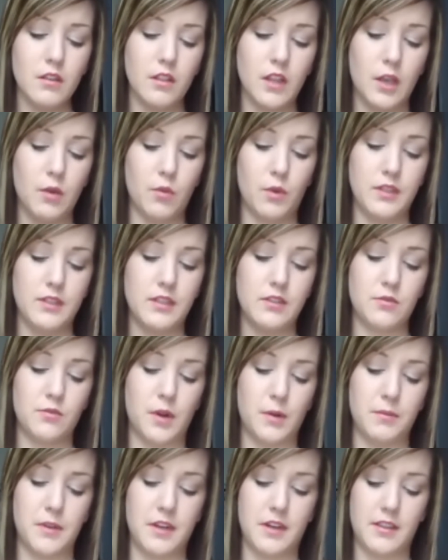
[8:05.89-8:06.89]
like, once it's
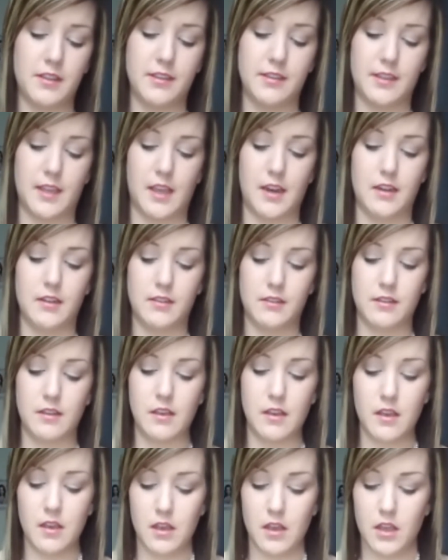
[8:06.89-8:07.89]
rubbed into the skin, it's
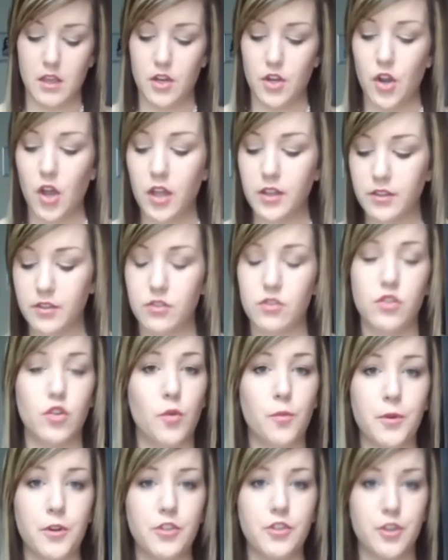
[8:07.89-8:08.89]
not
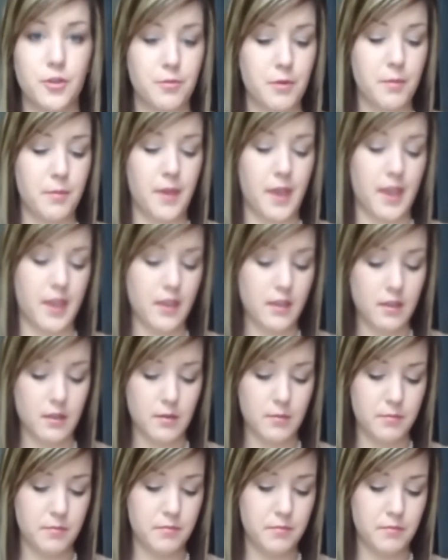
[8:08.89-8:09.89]
super, super pink.
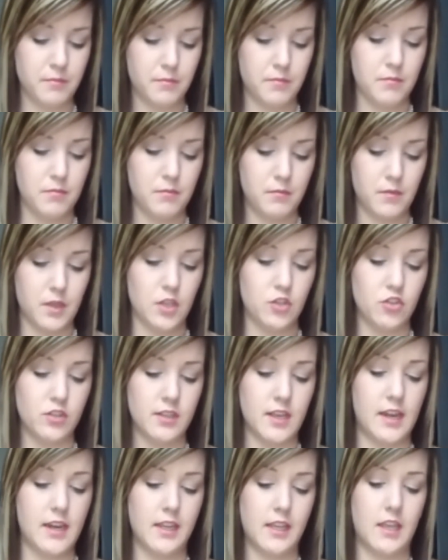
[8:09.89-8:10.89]
It
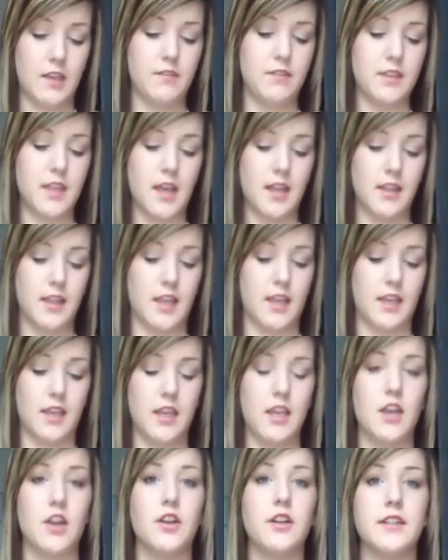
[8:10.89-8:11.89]
just kind of gives that, like,
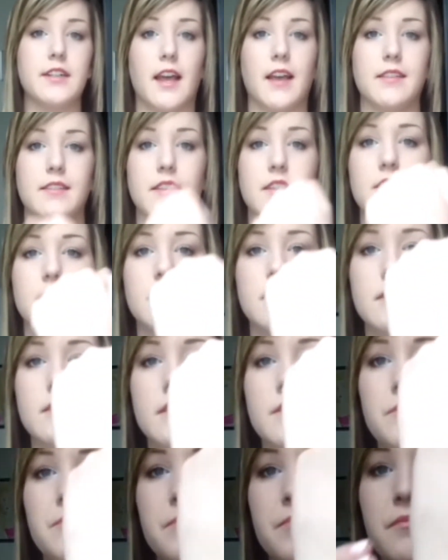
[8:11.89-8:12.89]

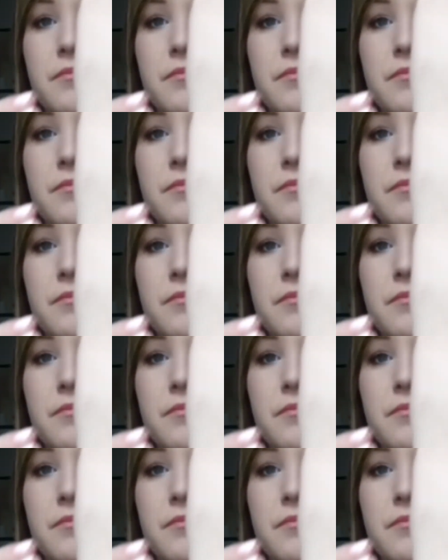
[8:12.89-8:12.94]
iridescence.